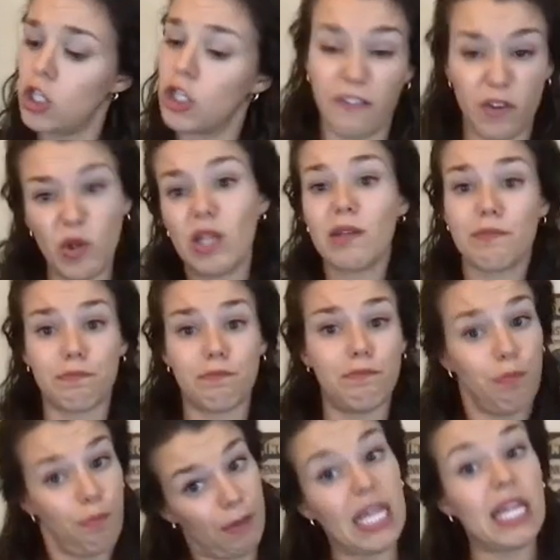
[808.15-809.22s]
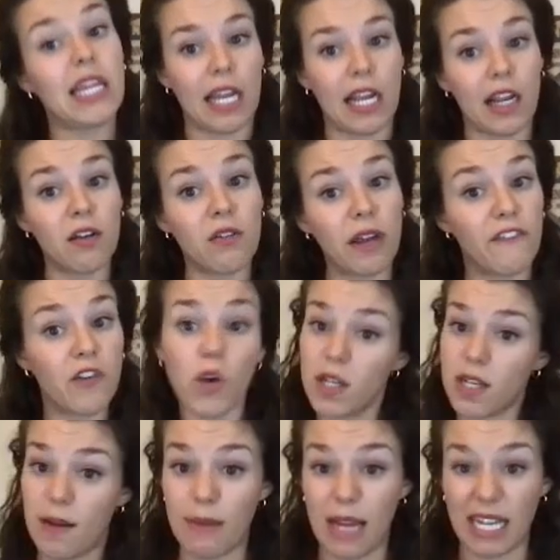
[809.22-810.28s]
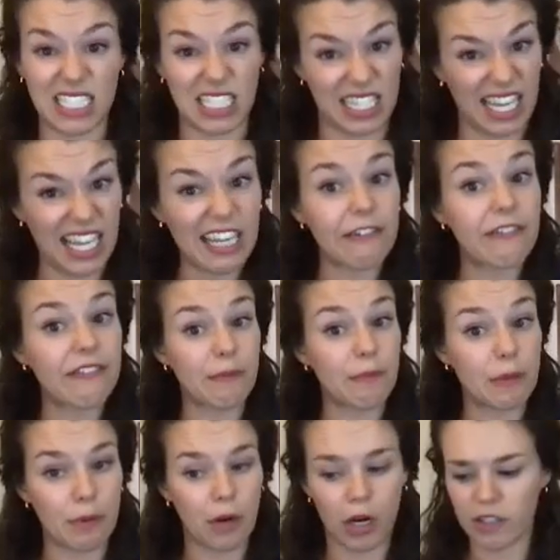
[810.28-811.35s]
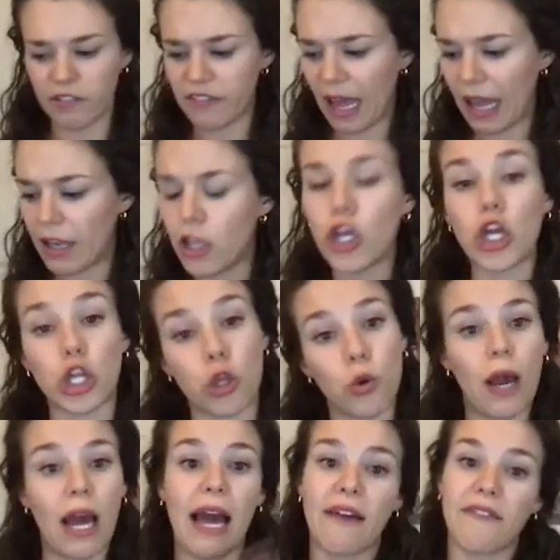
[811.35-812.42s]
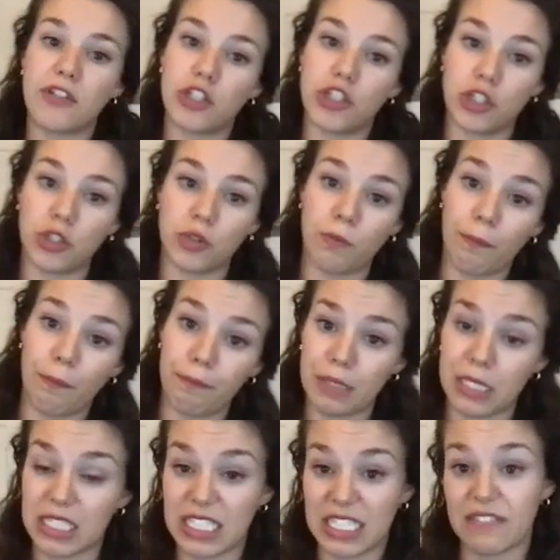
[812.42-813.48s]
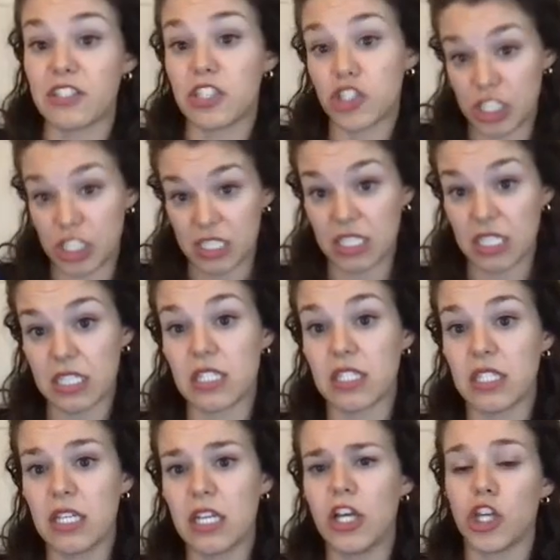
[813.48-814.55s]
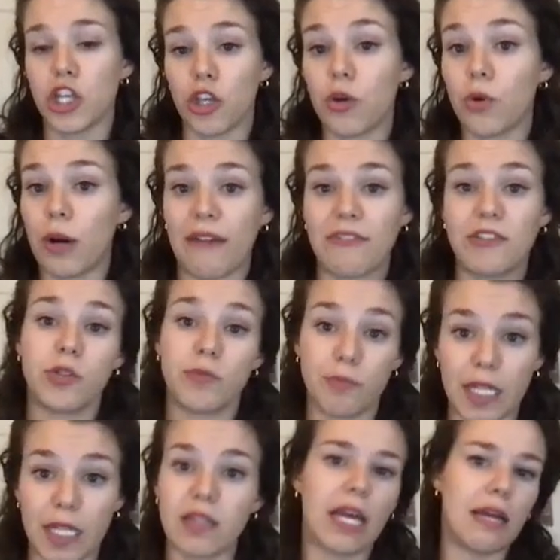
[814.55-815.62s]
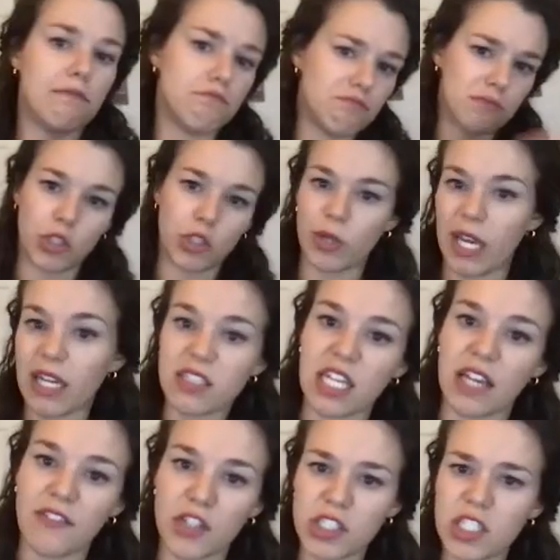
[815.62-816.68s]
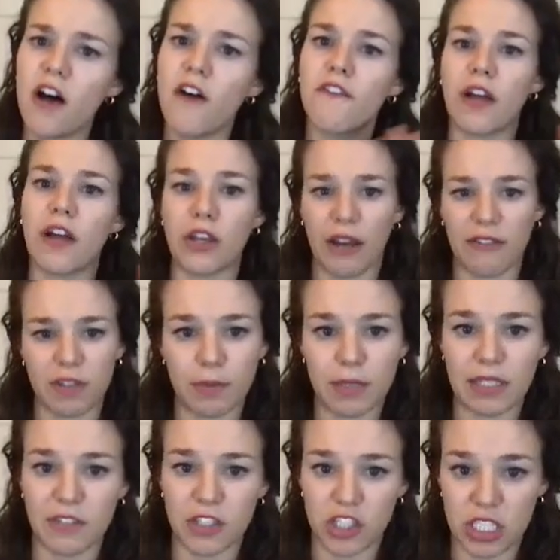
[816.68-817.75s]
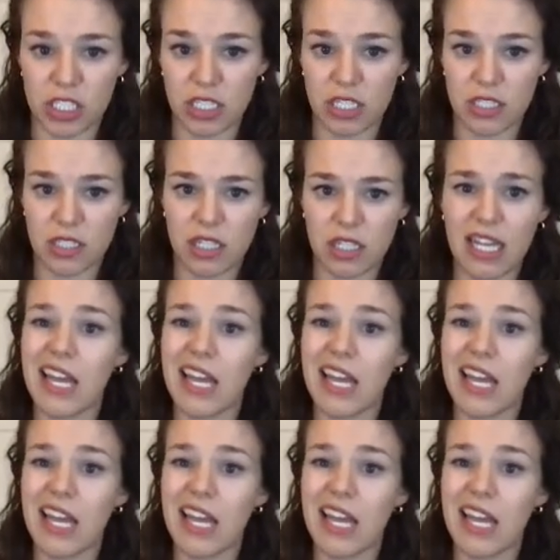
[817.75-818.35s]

If you want to be there, right? if you want to come back to life and be part of that, you have to believe in Jesus. You have to admit that you can't save yourself and you have to believe in Jesus.